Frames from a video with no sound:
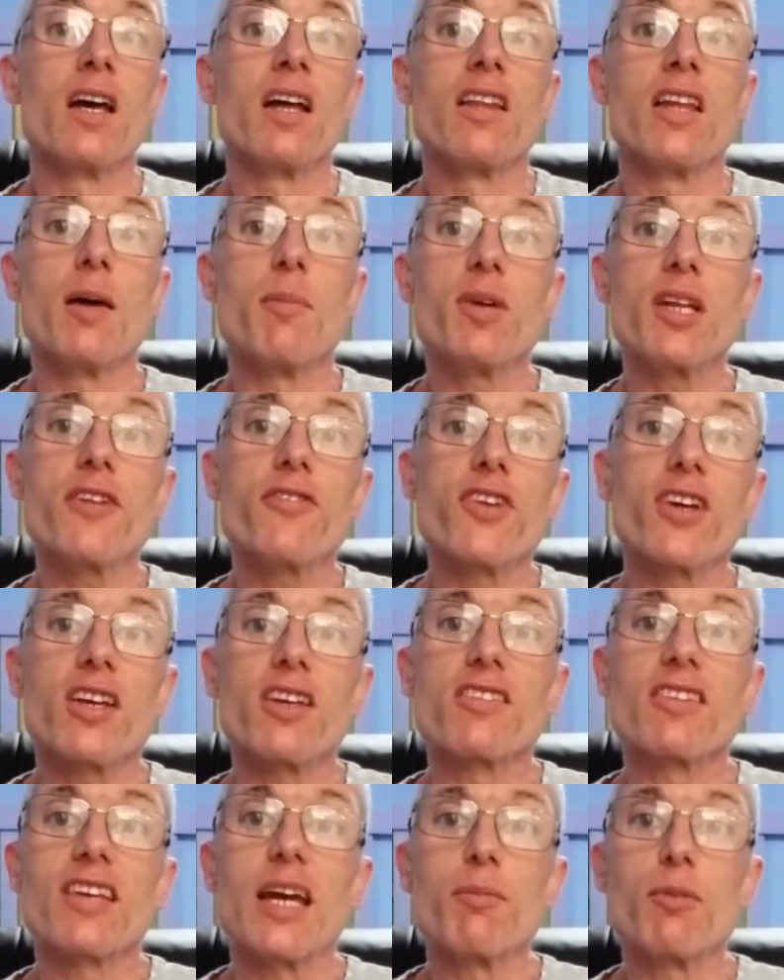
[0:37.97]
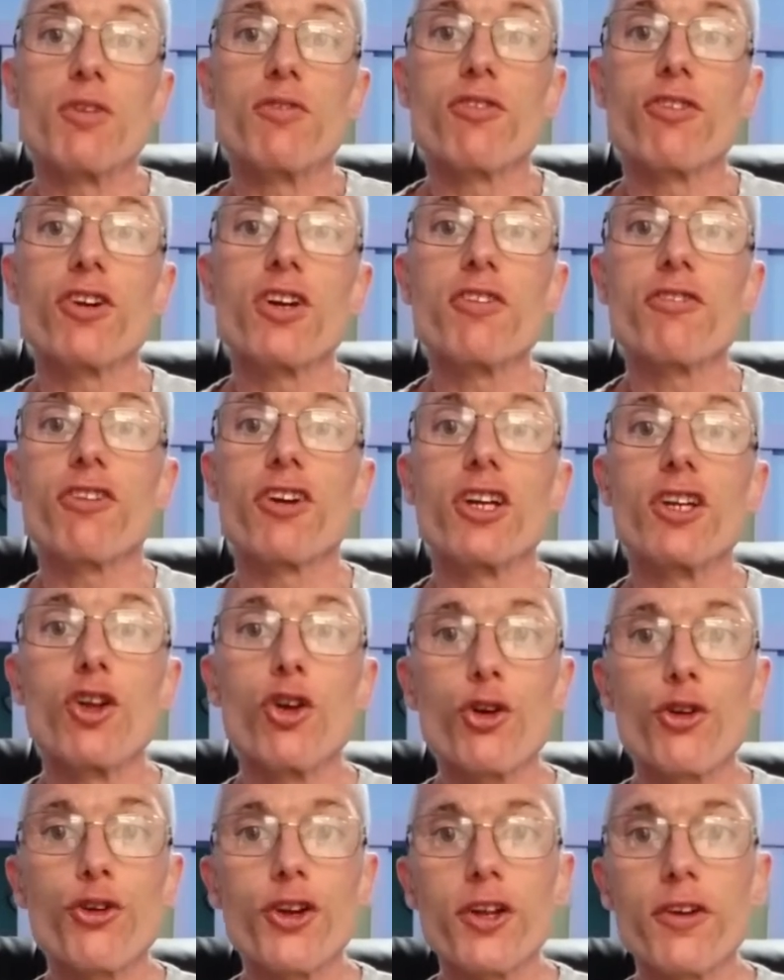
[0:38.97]
Now minifigures can be very, very
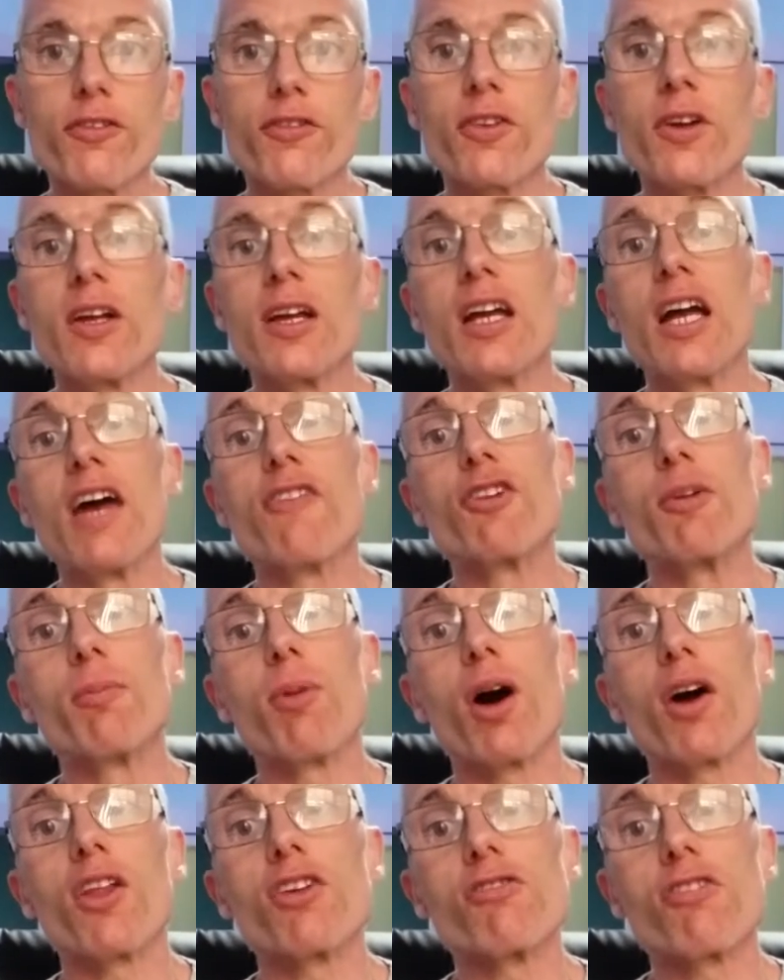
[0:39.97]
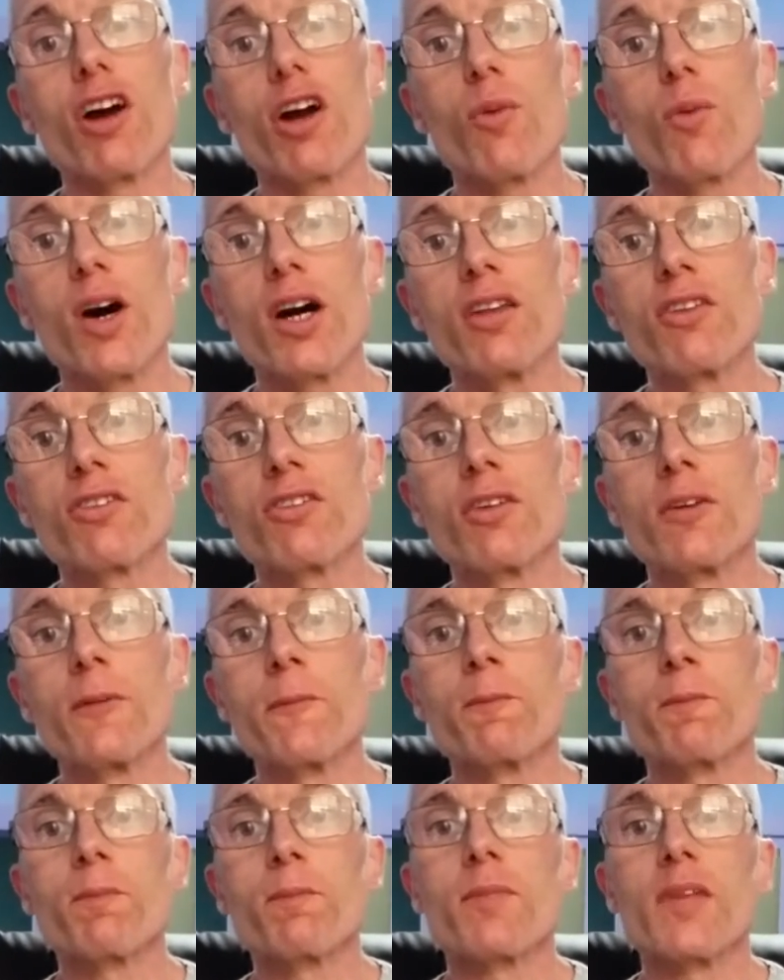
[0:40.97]
lucrative if you buy the right ones
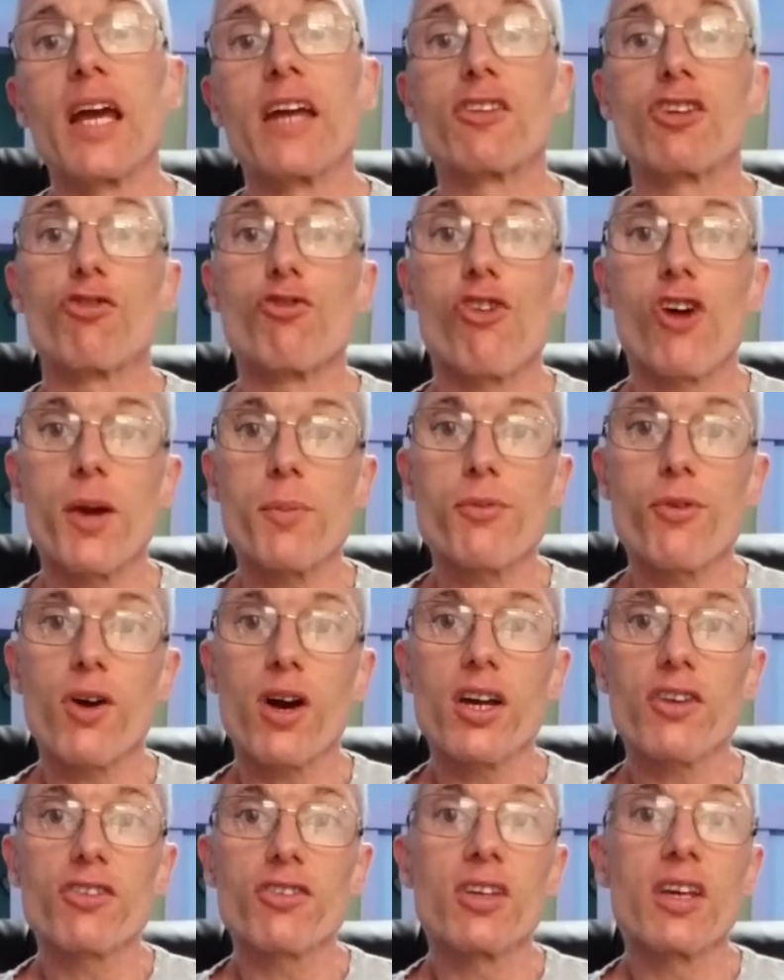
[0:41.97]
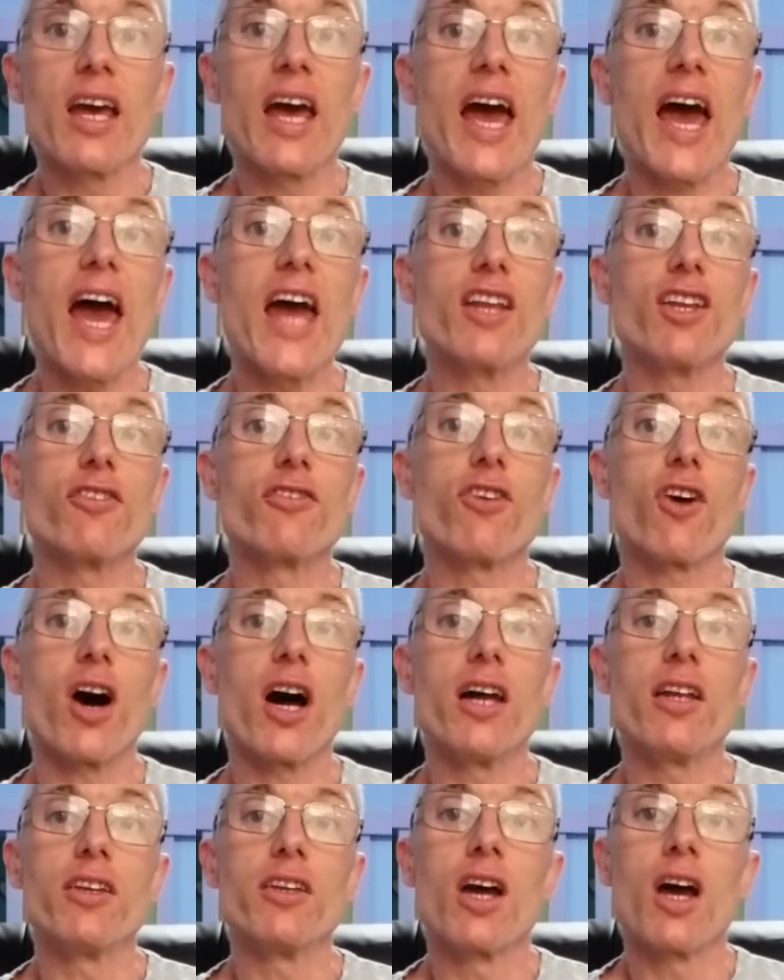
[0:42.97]
at the right price and you
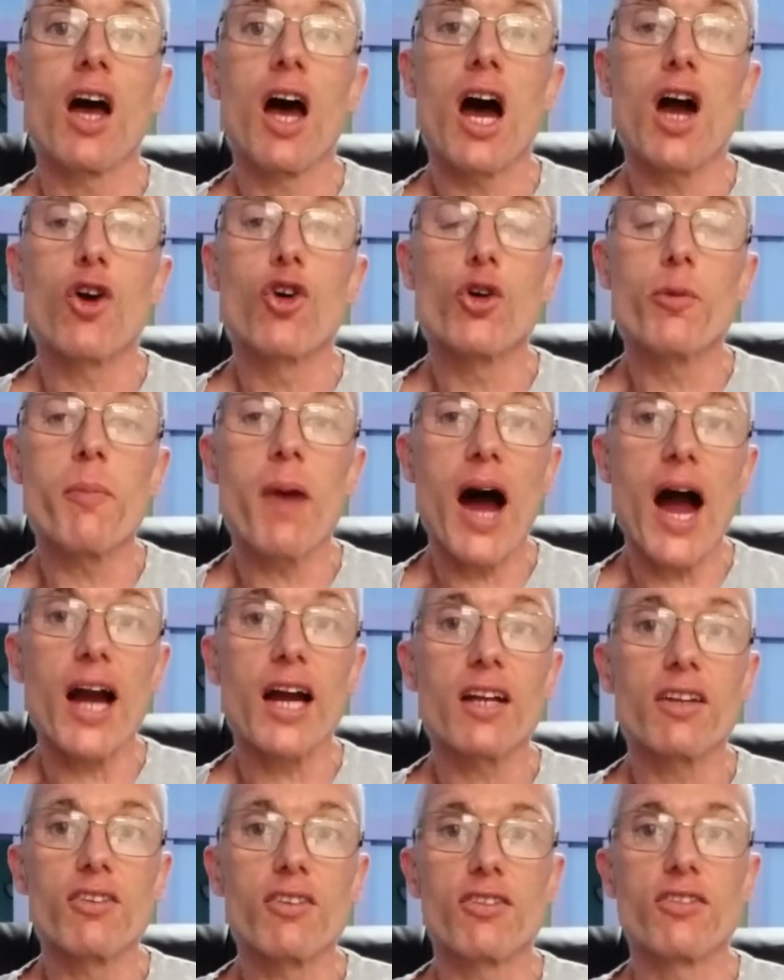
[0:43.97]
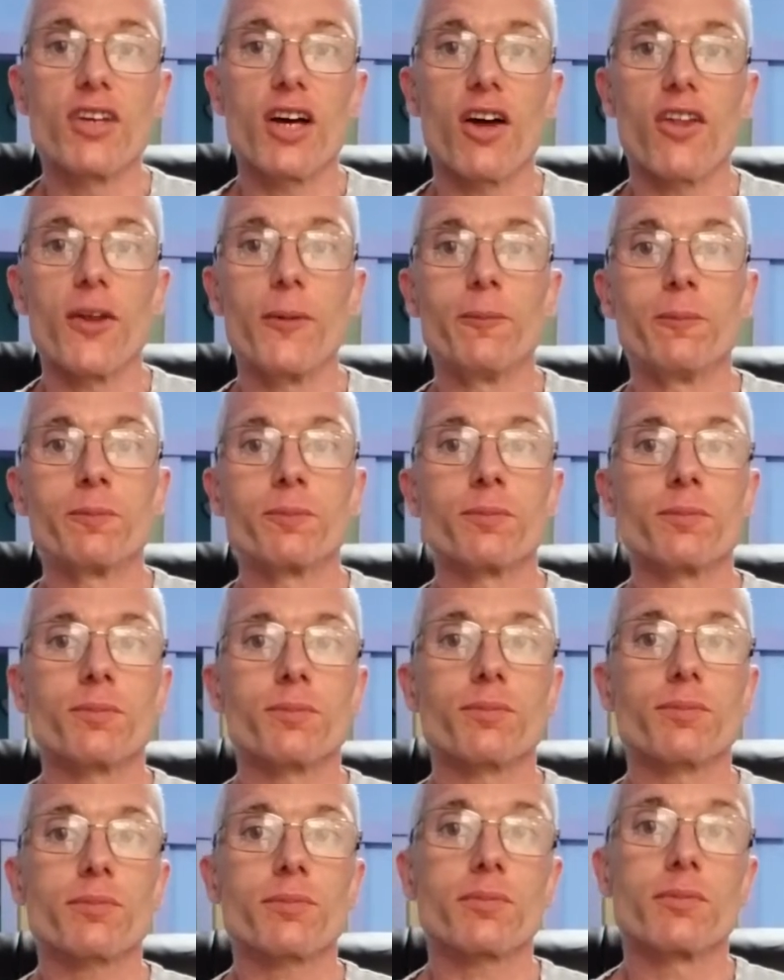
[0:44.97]
find a good market to sell them.
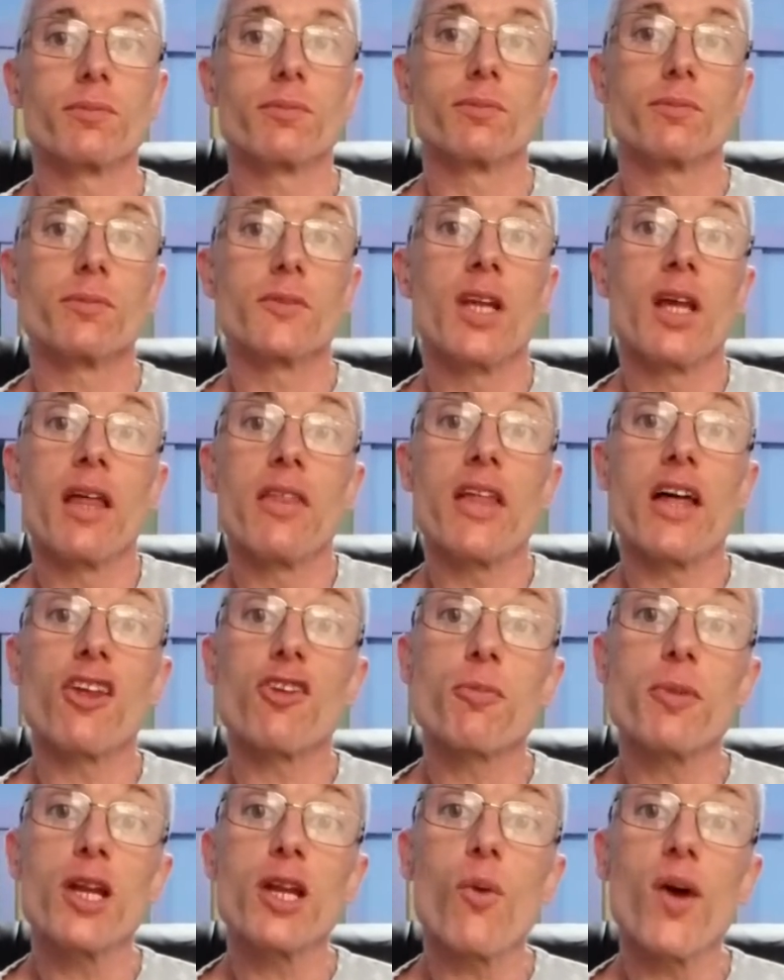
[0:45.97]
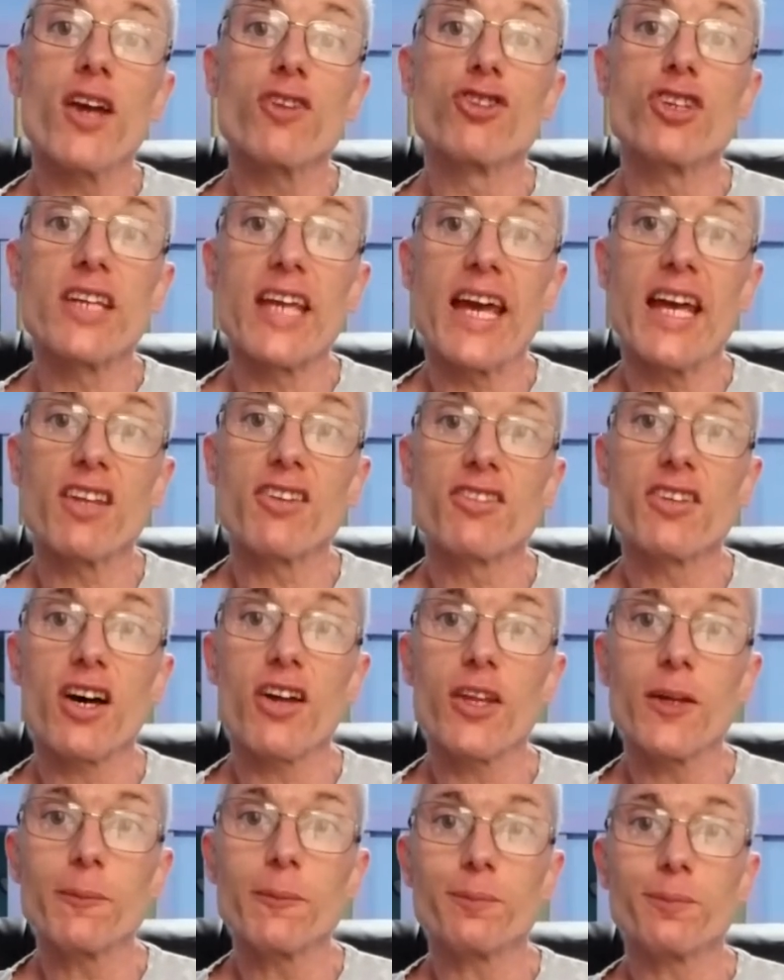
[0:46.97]
Now there's many ways you can sell
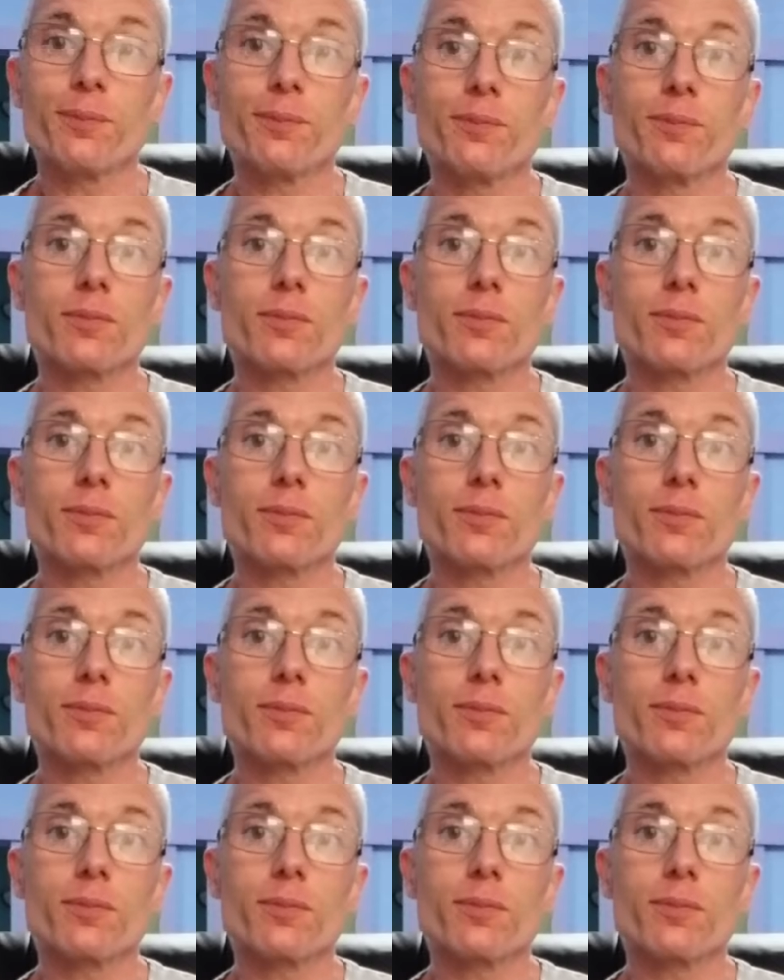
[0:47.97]
them.